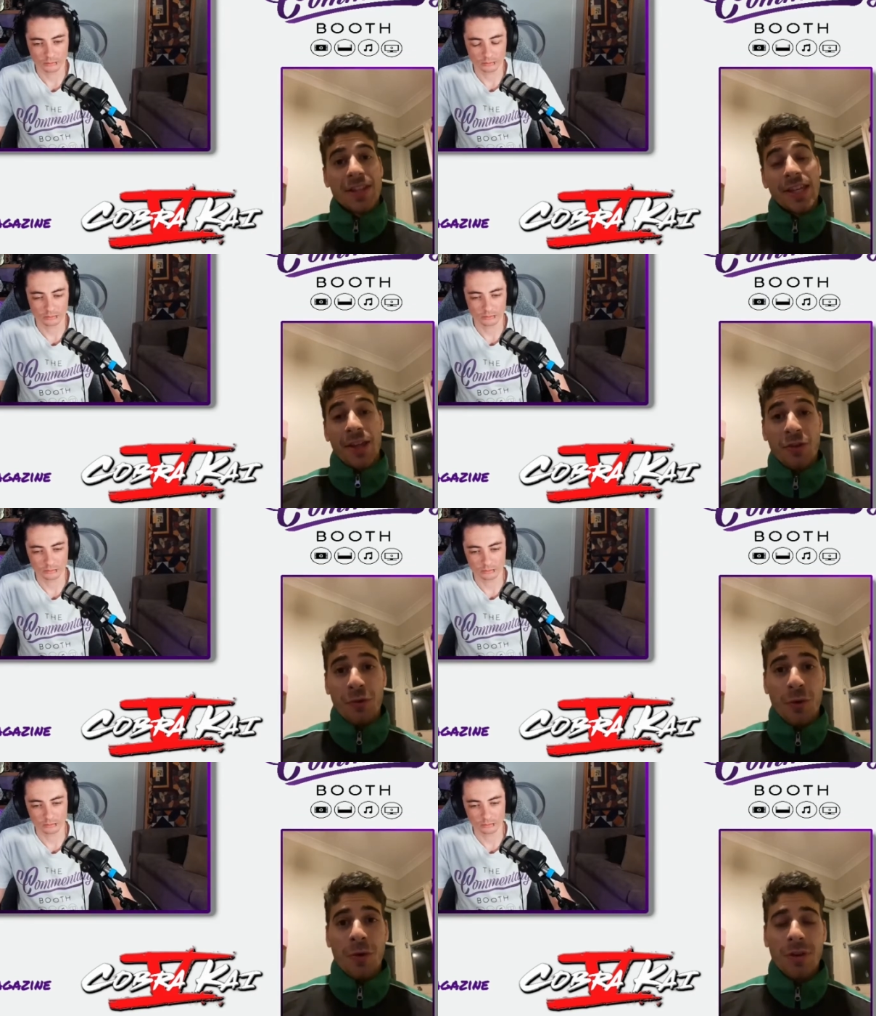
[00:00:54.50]
Speaker 1: to the other
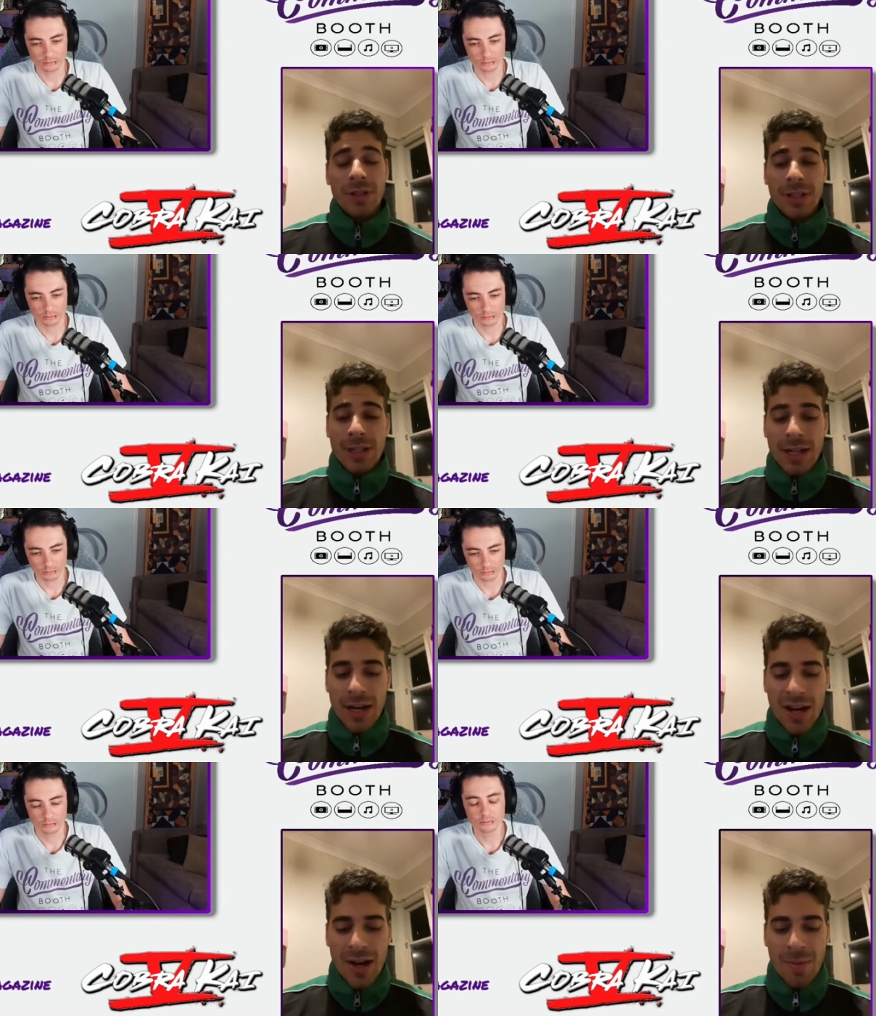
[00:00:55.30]
four,
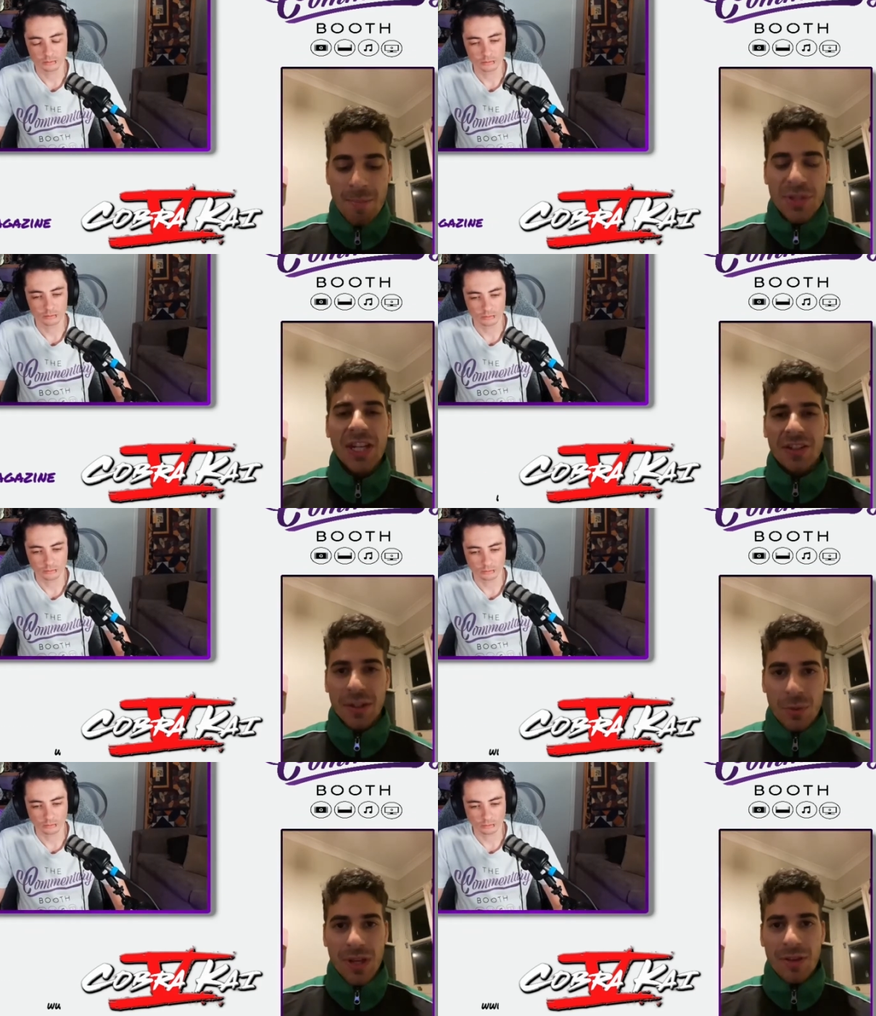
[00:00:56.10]
um,
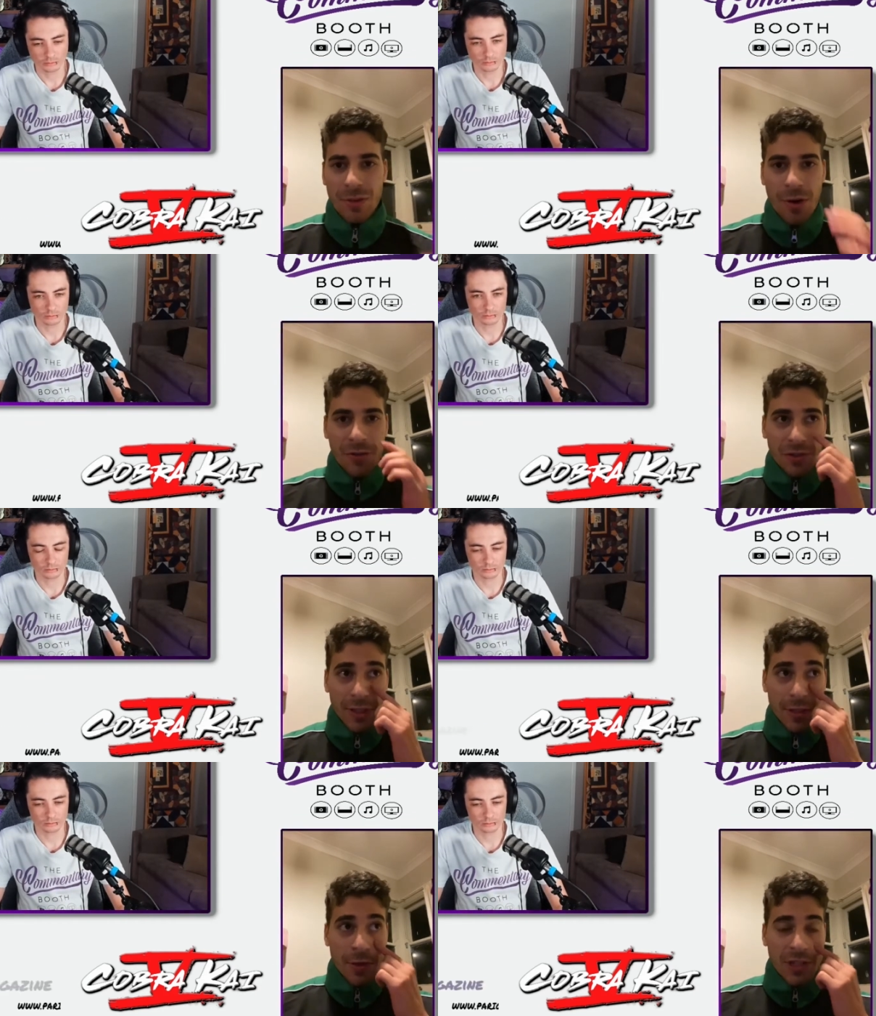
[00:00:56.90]
particularly with
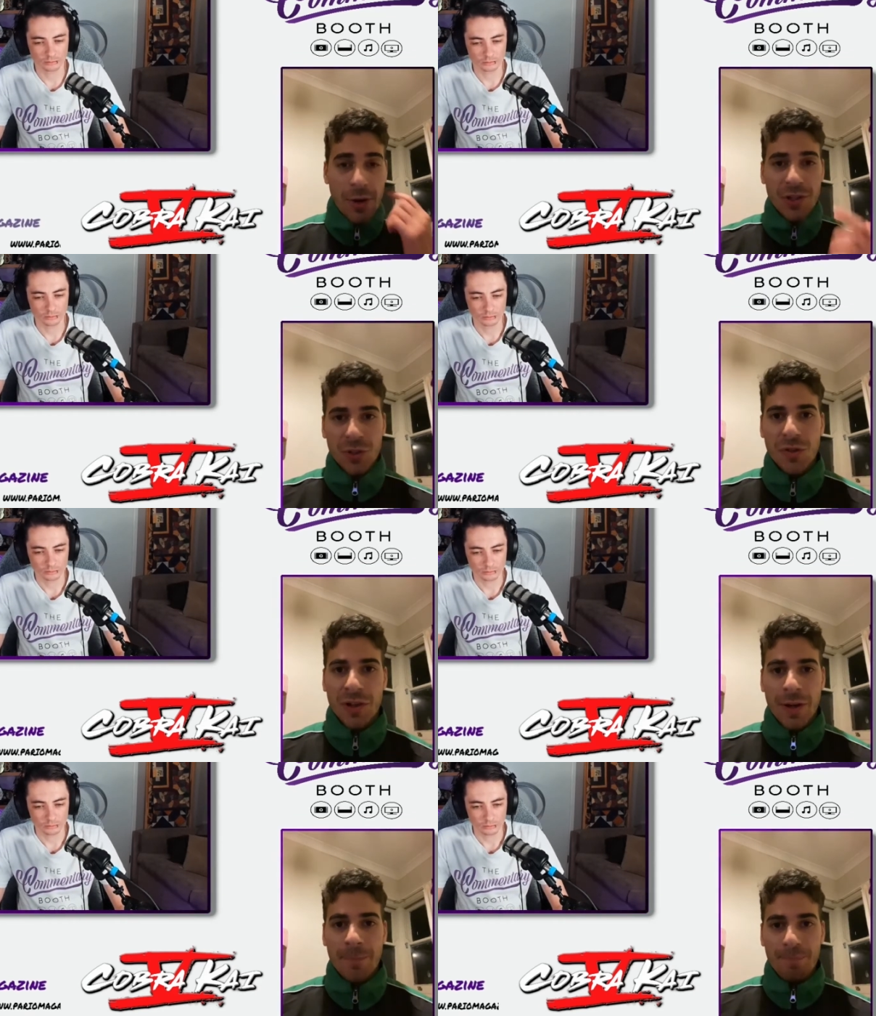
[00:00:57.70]
obviously you know Terry
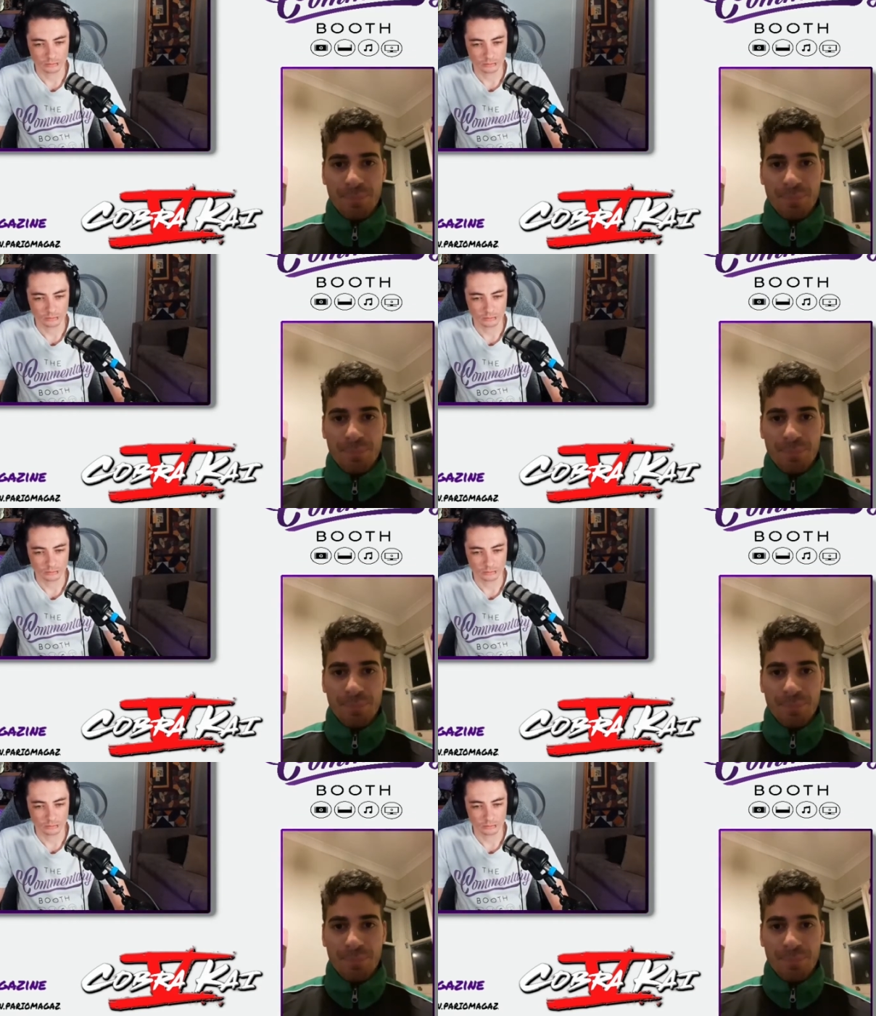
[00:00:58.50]
Silver